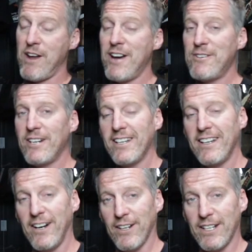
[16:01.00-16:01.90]
know.
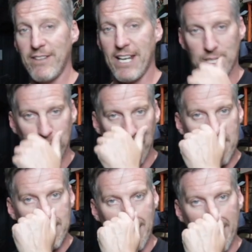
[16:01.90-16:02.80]
I'll leave the
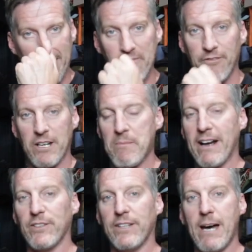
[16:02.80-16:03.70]
experts'
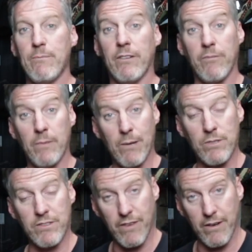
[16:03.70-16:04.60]
feedback on that, but for me it
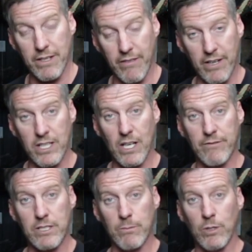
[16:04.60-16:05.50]
was very, very
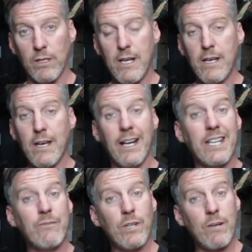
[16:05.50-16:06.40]
comfortable. And
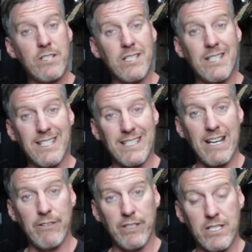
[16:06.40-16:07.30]
even when I was sitting
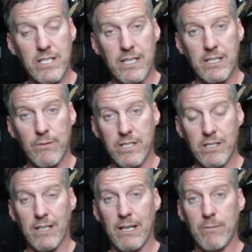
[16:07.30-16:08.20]
down in the seat, I was
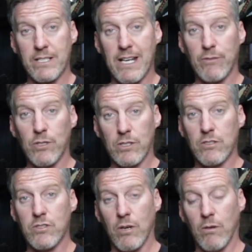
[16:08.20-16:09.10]
still able to have good
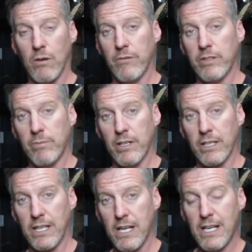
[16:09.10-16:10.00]
control of the bike,